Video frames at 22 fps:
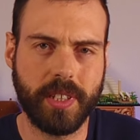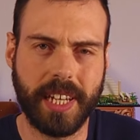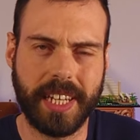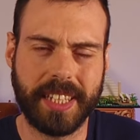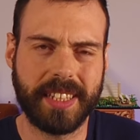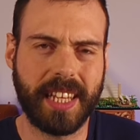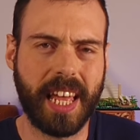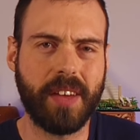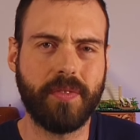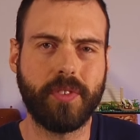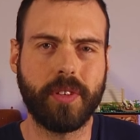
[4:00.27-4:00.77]

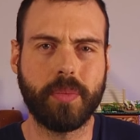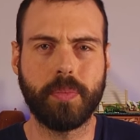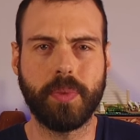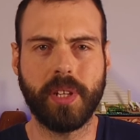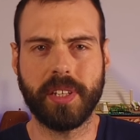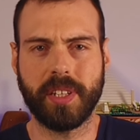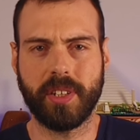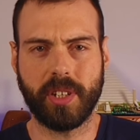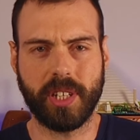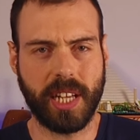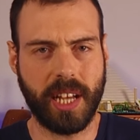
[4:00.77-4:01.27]
at every
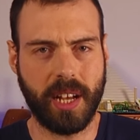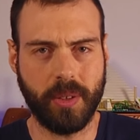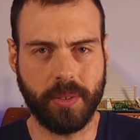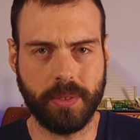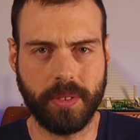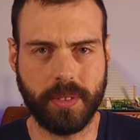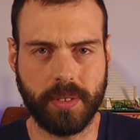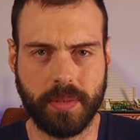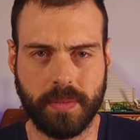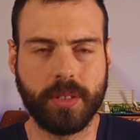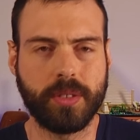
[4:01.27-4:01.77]
player
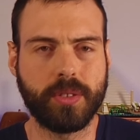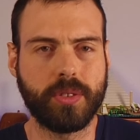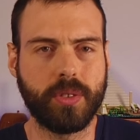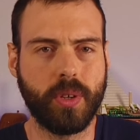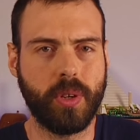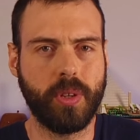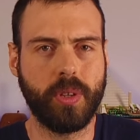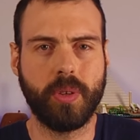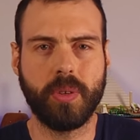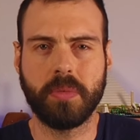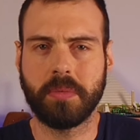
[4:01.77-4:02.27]
count.
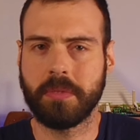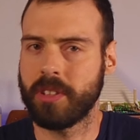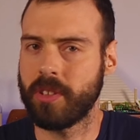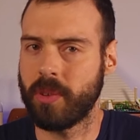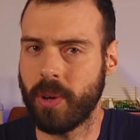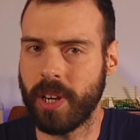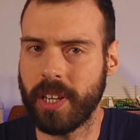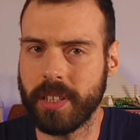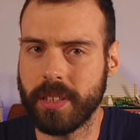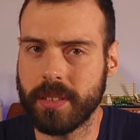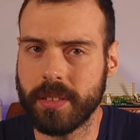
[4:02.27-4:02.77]
Solo,
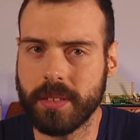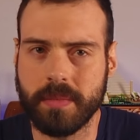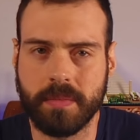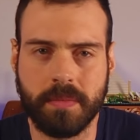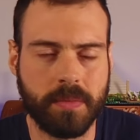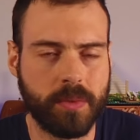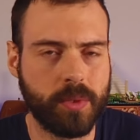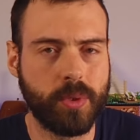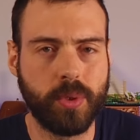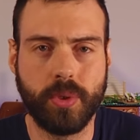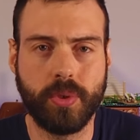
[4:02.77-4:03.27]
great.
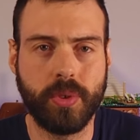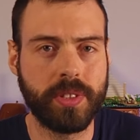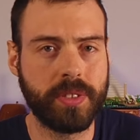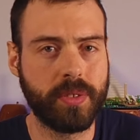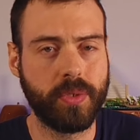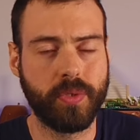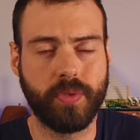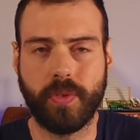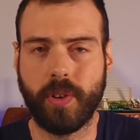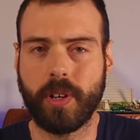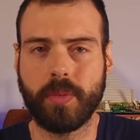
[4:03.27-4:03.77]
2 and
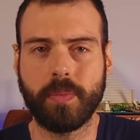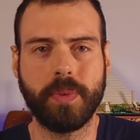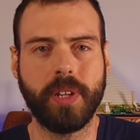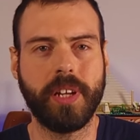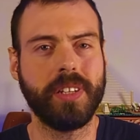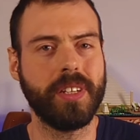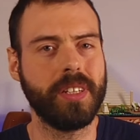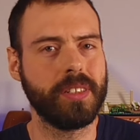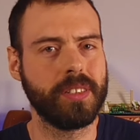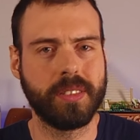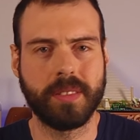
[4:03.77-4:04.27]
4
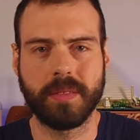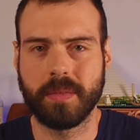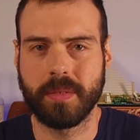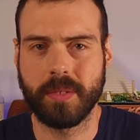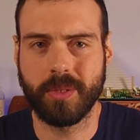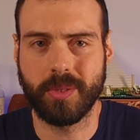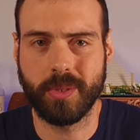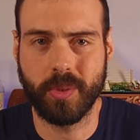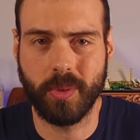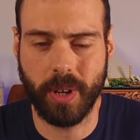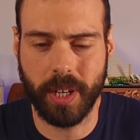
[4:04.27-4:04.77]
players,
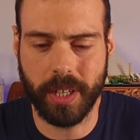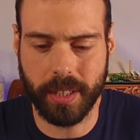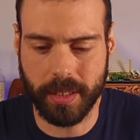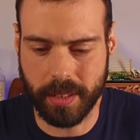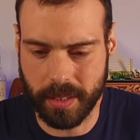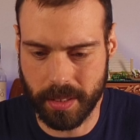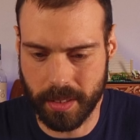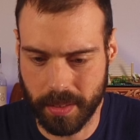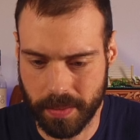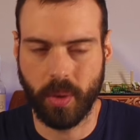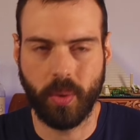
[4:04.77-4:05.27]

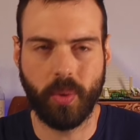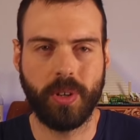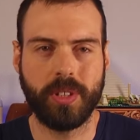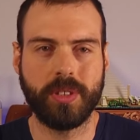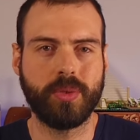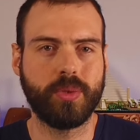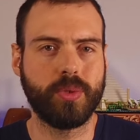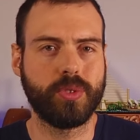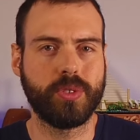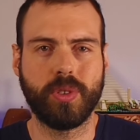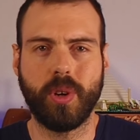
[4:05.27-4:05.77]
great.
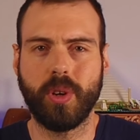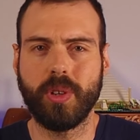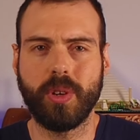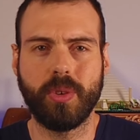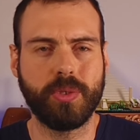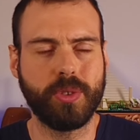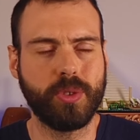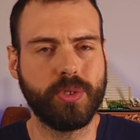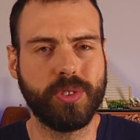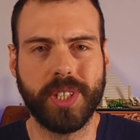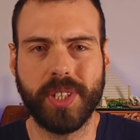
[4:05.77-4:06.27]
Want to solo
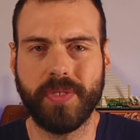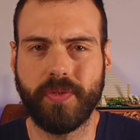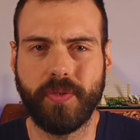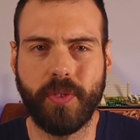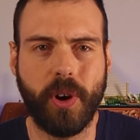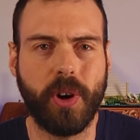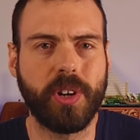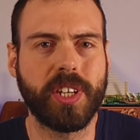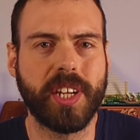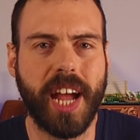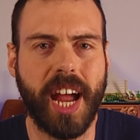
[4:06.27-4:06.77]
using
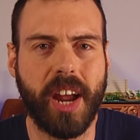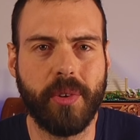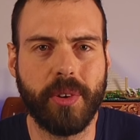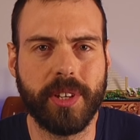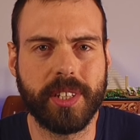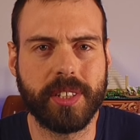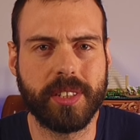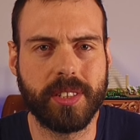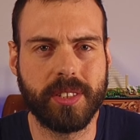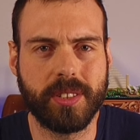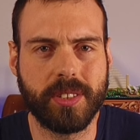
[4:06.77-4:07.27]
4
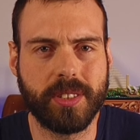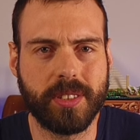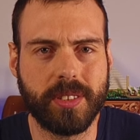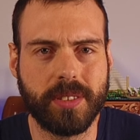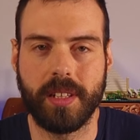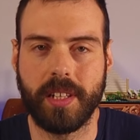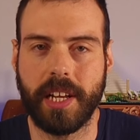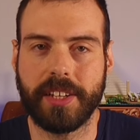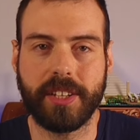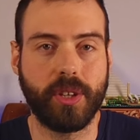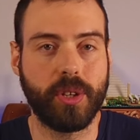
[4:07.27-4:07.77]
characters,
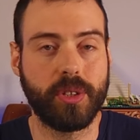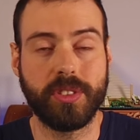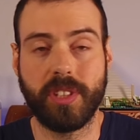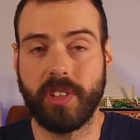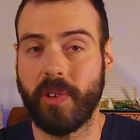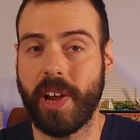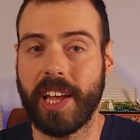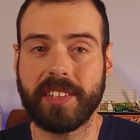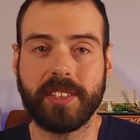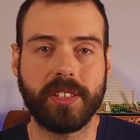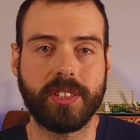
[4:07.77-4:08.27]
like you're
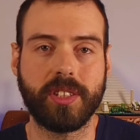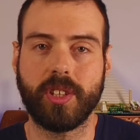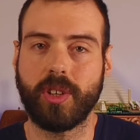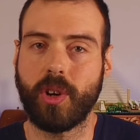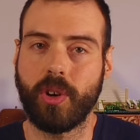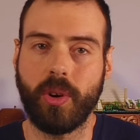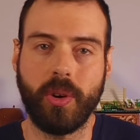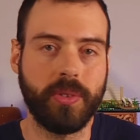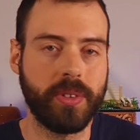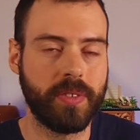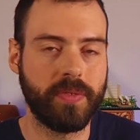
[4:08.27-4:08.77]
directing your
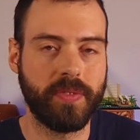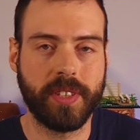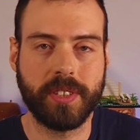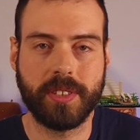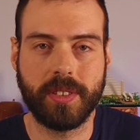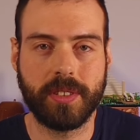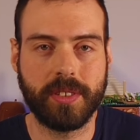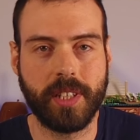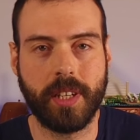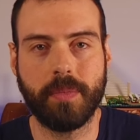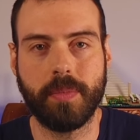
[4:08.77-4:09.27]
own
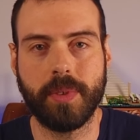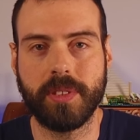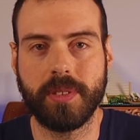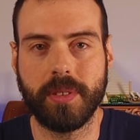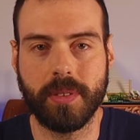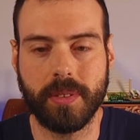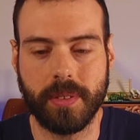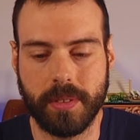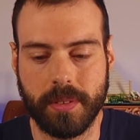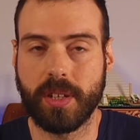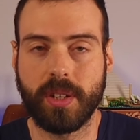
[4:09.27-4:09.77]
Avengers
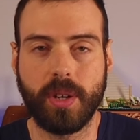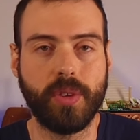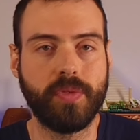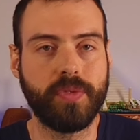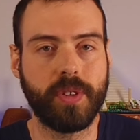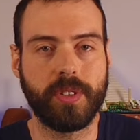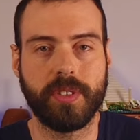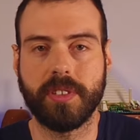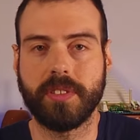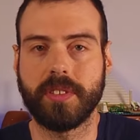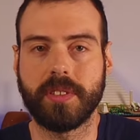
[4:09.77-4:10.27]
episodes? Go
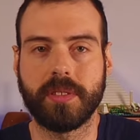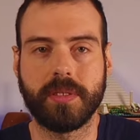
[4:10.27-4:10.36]
for it,